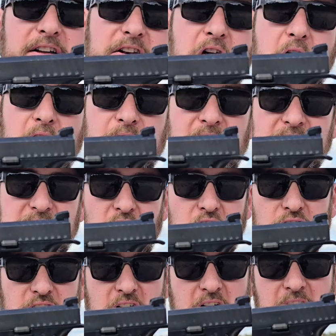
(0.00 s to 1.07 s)
No offense,
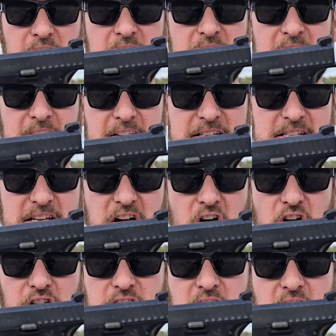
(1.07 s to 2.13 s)
Archon. It's the
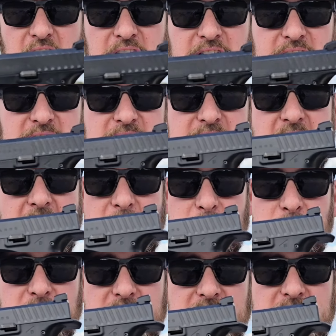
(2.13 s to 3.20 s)
Archon Type
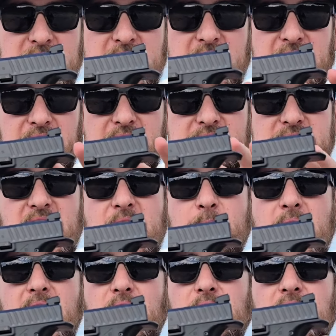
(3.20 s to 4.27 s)
B. This came
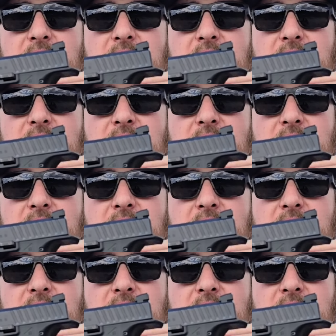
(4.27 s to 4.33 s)
out